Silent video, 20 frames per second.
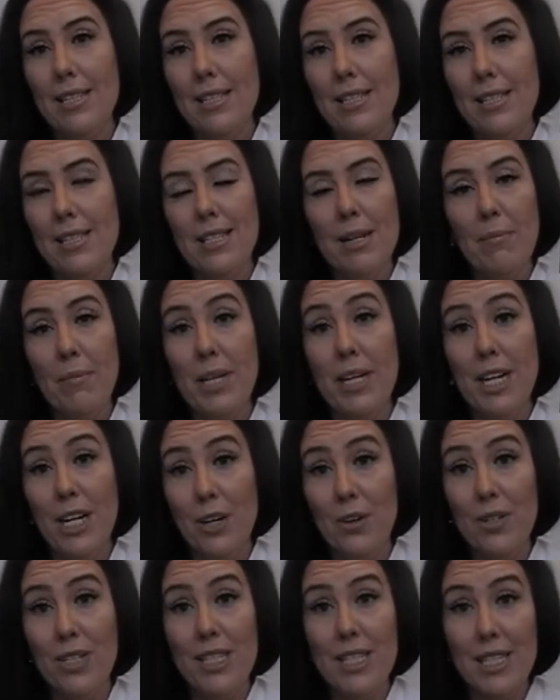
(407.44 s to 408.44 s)
something
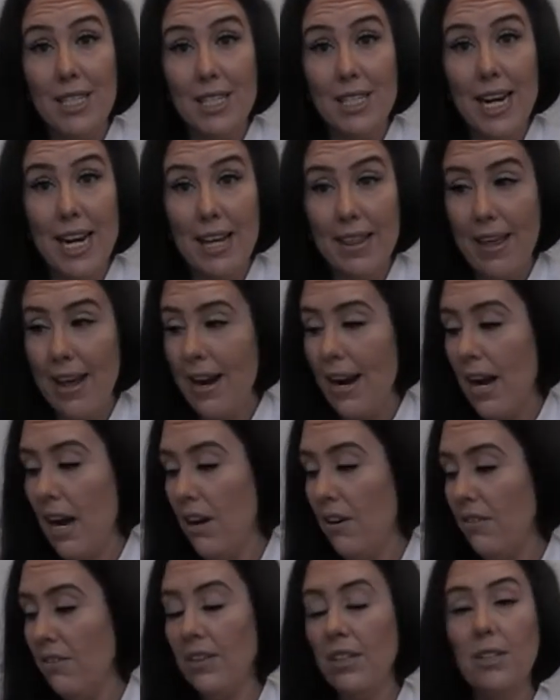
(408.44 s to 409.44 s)
else to take that
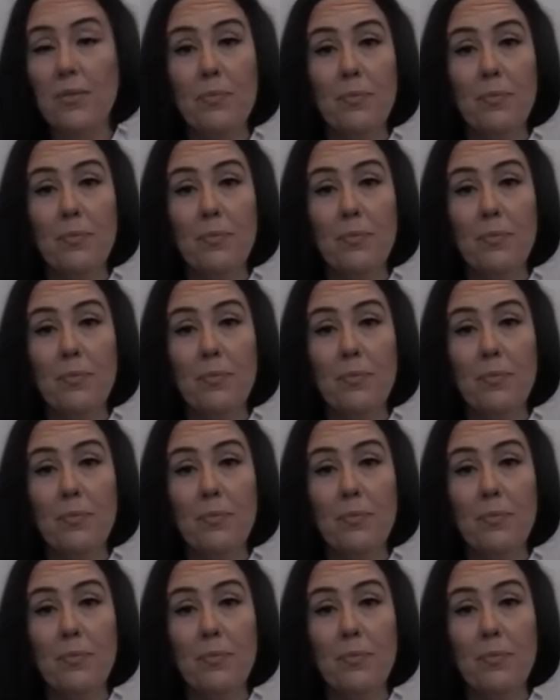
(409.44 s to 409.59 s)
off.